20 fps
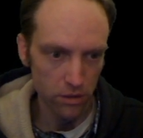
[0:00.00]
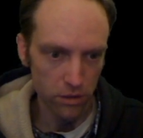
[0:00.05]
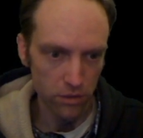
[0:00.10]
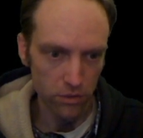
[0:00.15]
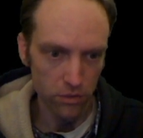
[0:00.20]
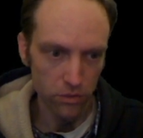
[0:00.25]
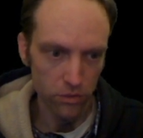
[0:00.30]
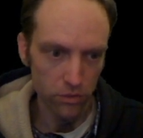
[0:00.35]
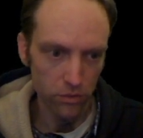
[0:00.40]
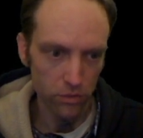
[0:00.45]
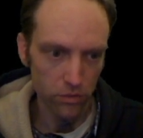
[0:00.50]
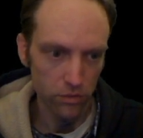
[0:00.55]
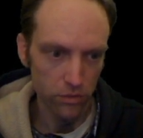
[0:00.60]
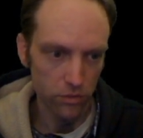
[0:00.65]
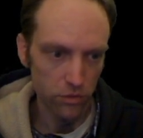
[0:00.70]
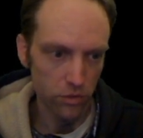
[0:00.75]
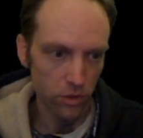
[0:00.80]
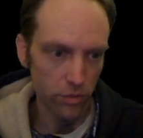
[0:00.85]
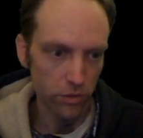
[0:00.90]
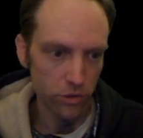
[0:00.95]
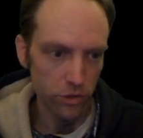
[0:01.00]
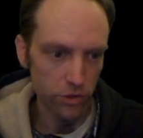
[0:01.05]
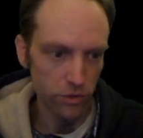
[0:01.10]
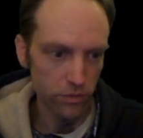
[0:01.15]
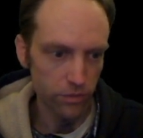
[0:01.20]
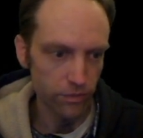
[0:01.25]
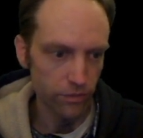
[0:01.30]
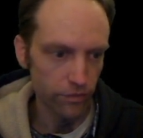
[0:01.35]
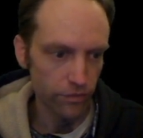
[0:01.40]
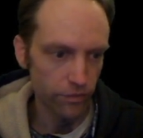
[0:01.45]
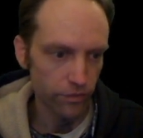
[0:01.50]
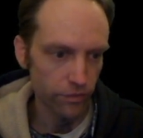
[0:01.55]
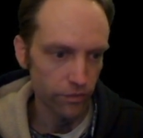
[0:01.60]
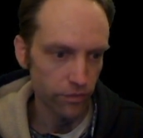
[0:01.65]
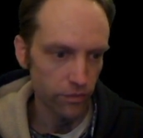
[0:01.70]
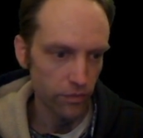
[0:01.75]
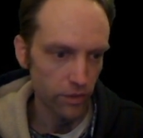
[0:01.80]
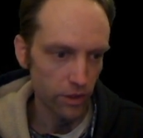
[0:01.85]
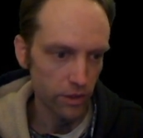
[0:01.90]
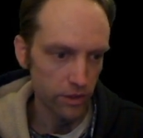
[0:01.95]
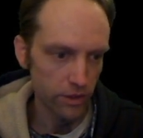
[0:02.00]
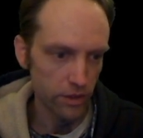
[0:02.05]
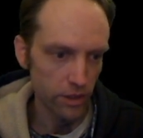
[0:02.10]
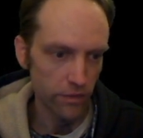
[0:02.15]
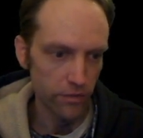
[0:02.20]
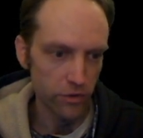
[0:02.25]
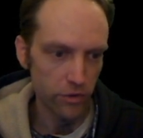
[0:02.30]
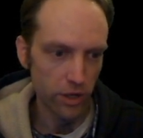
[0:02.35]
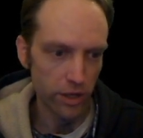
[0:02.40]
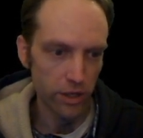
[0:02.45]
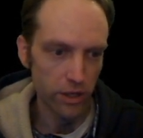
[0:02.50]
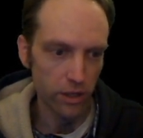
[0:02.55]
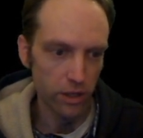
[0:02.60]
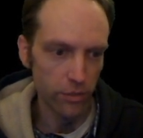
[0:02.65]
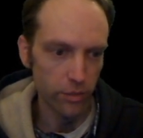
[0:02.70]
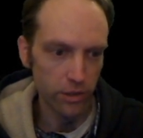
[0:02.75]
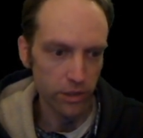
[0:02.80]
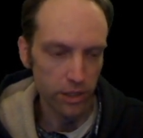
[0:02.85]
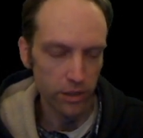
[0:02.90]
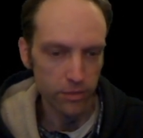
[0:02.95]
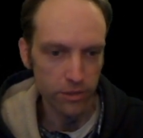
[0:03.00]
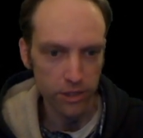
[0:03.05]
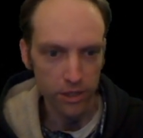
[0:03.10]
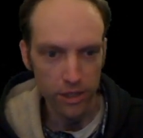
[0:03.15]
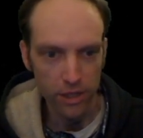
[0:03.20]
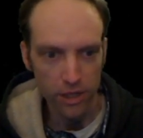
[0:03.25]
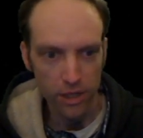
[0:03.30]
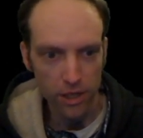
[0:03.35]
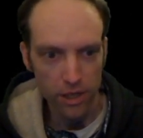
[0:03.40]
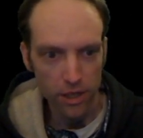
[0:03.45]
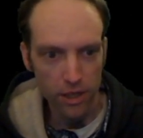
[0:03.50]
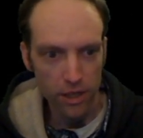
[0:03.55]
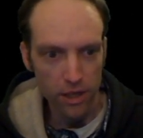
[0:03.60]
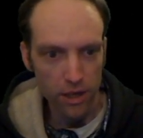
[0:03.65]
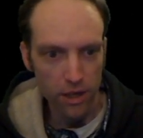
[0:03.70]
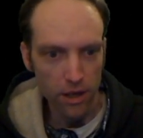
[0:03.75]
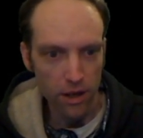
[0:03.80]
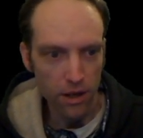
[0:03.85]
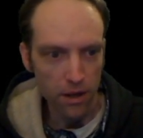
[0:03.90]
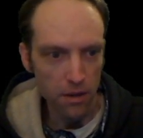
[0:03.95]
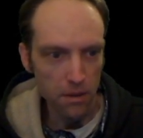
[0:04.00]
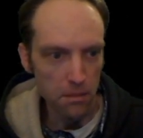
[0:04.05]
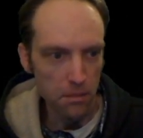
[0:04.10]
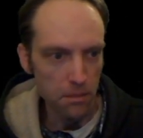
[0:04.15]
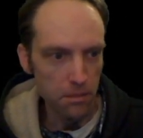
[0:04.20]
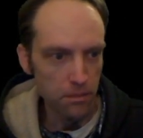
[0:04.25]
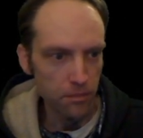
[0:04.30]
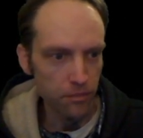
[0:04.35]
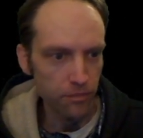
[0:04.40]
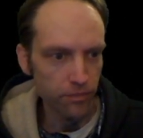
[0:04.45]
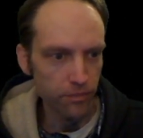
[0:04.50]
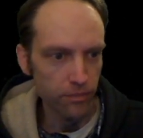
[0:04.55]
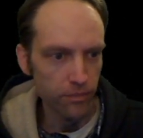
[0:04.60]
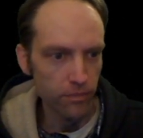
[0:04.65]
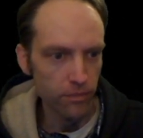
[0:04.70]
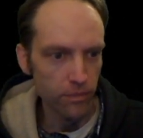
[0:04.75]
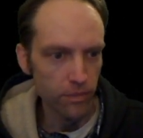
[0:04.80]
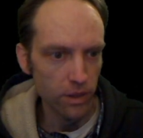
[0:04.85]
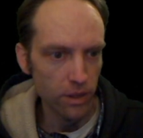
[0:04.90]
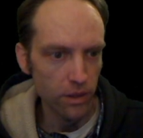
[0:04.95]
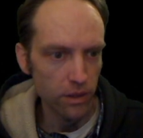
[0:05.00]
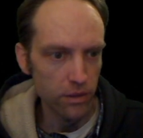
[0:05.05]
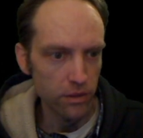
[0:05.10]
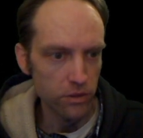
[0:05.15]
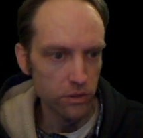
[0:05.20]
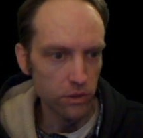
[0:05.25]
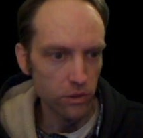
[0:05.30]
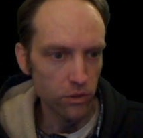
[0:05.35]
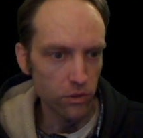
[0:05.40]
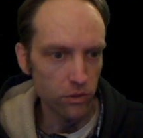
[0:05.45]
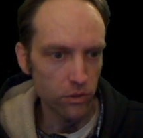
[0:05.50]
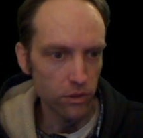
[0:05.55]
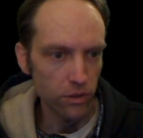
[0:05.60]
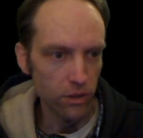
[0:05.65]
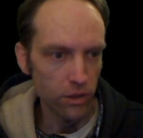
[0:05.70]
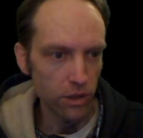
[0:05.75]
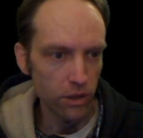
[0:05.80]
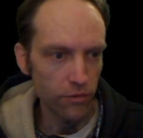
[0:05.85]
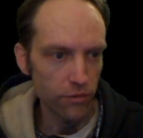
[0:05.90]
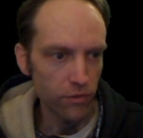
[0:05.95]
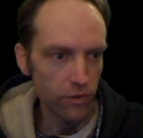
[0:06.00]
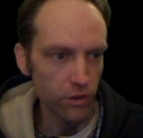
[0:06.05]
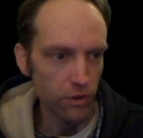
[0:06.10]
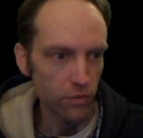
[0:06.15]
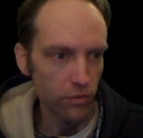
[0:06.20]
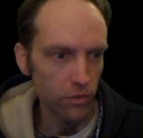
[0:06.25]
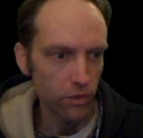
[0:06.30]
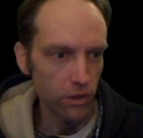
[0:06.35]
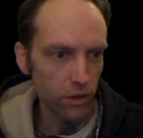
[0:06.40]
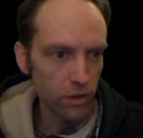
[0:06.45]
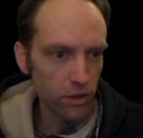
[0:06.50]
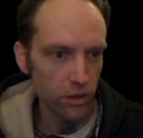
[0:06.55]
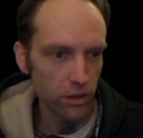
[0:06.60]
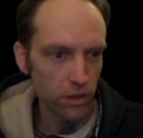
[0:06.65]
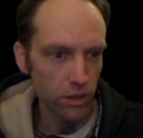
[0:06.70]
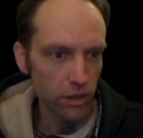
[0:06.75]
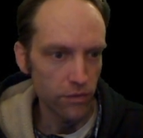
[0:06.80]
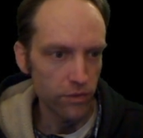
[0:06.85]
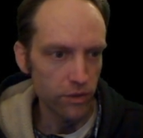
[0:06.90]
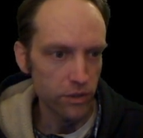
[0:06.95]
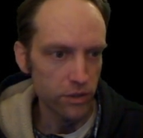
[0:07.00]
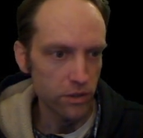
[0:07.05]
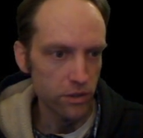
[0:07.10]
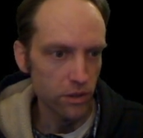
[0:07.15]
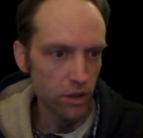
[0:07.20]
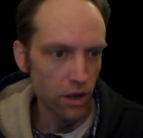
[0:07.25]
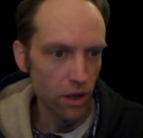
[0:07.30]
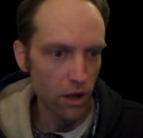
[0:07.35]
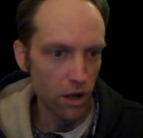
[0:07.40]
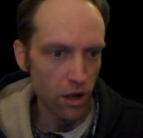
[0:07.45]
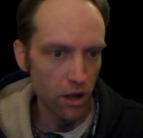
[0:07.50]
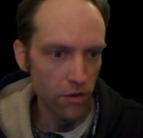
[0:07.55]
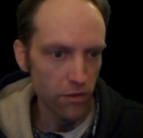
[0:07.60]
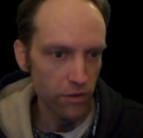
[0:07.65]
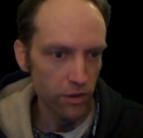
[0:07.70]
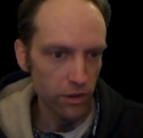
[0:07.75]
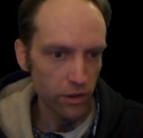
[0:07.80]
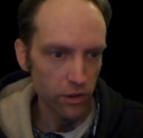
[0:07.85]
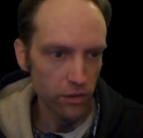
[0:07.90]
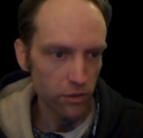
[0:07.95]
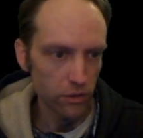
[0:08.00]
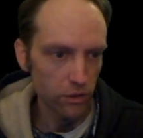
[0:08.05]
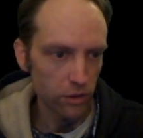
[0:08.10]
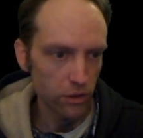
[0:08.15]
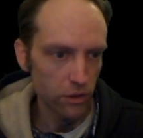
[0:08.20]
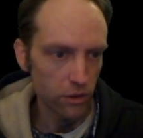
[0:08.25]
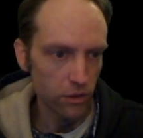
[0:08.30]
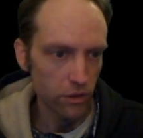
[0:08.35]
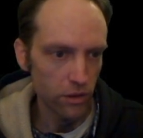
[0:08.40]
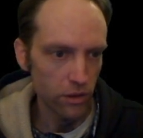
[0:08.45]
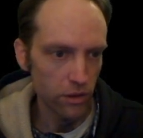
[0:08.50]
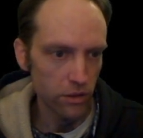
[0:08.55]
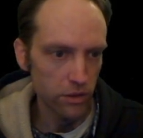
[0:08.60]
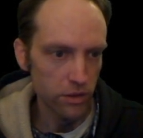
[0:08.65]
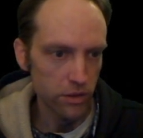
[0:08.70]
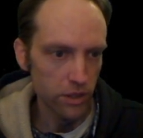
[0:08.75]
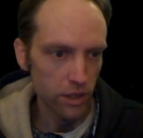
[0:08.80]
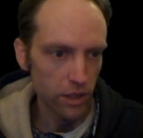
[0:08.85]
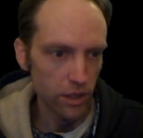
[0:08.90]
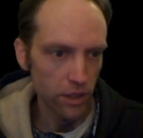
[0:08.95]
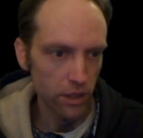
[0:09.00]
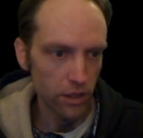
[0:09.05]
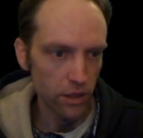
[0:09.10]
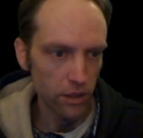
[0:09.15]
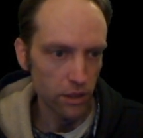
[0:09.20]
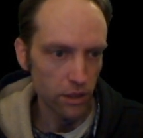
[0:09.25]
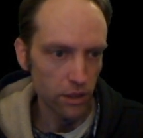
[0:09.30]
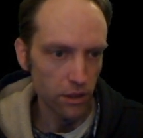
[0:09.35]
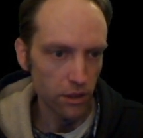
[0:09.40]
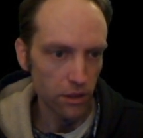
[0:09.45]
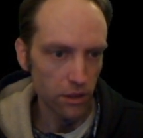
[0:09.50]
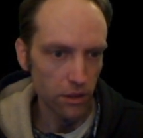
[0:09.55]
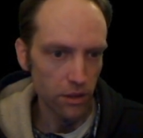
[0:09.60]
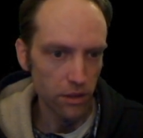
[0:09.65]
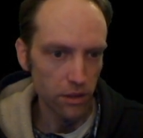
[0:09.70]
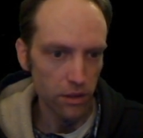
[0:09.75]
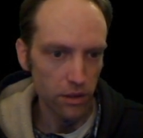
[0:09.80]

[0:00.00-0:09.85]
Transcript: to troubleshoot. You can see I've tried it a couple times. Um, so if it run if it's off, it'll send uh,